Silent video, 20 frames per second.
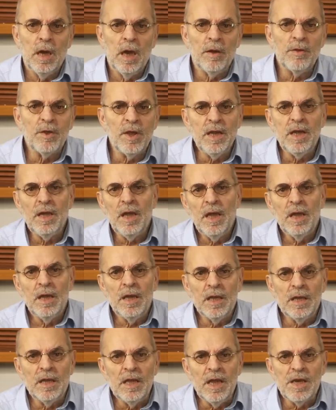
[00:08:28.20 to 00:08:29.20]
I think
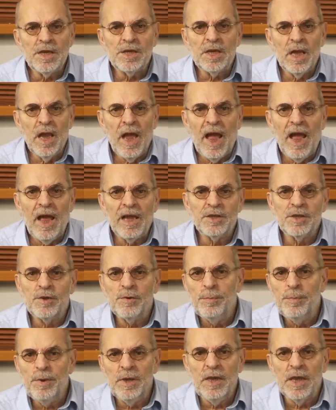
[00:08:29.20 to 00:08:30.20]
this has
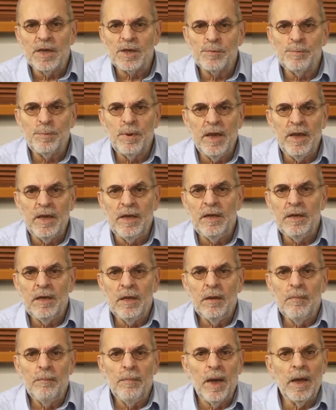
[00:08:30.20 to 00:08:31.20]
to be explained
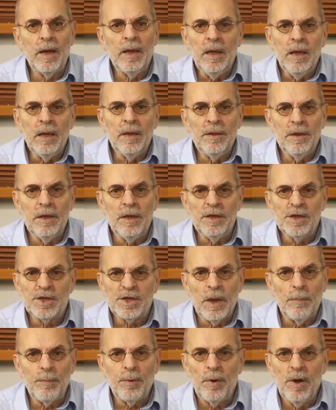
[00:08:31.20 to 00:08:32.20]
by the
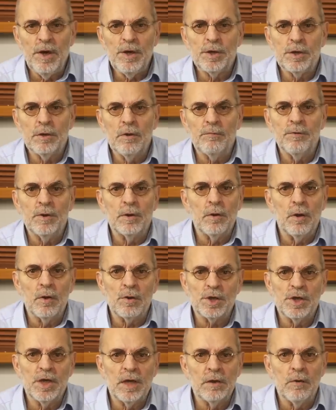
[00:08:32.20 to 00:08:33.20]
separation of the
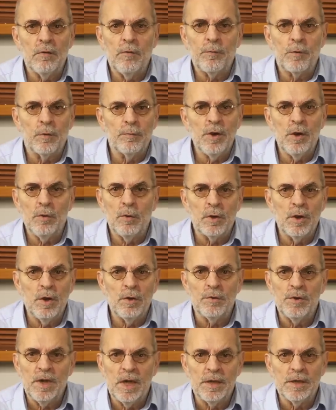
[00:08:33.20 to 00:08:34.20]
clock signal from the
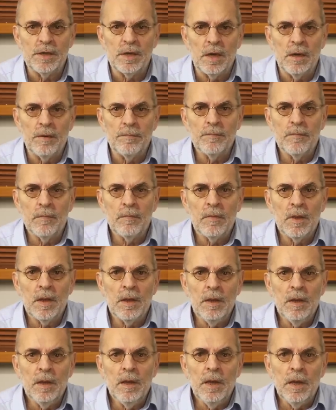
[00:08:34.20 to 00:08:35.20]
audio data.
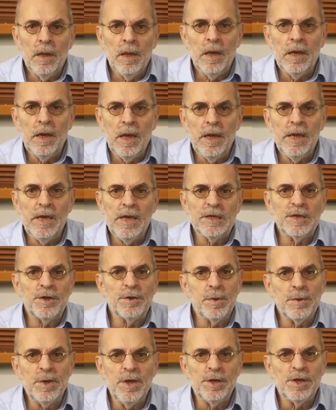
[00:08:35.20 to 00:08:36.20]
In
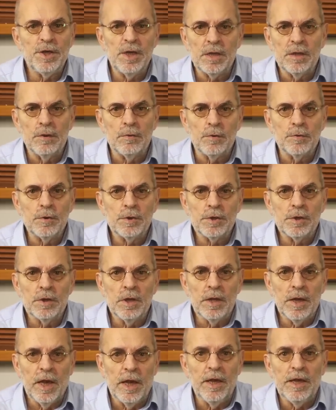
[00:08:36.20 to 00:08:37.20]
AES-3 signals,
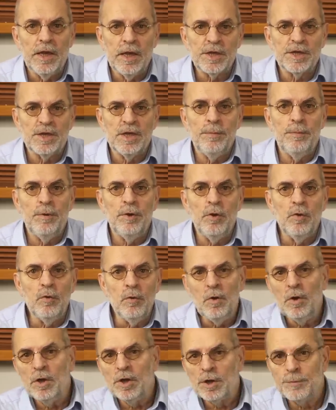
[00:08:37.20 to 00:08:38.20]

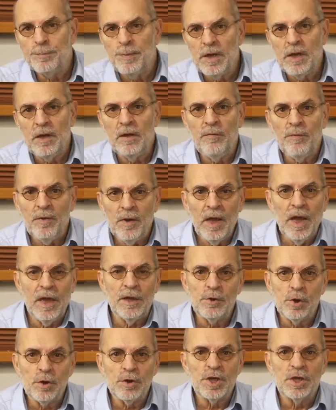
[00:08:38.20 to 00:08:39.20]
AES-EBU, SPDIF
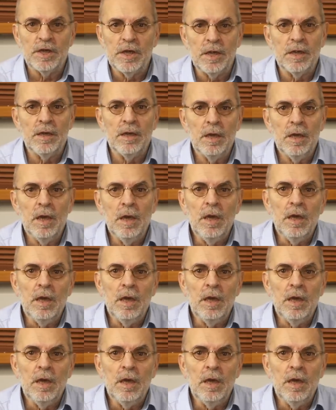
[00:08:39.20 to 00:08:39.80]
and TOSLink,